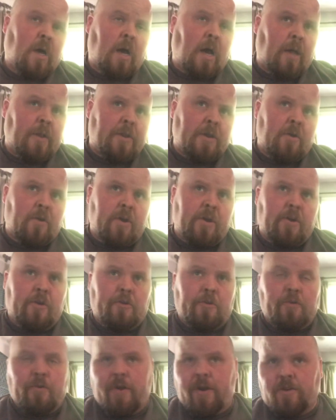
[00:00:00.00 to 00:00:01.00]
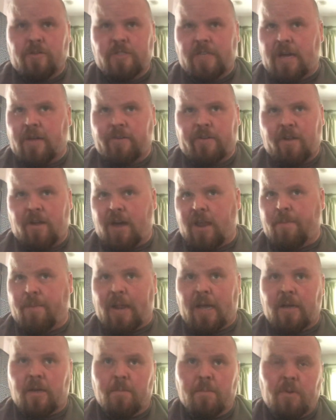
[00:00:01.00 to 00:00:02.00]
near here in Greer, South Carolina,
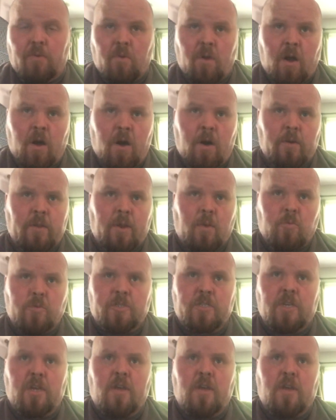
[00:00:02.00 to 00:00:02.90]
but I could be wrong. There we'll see a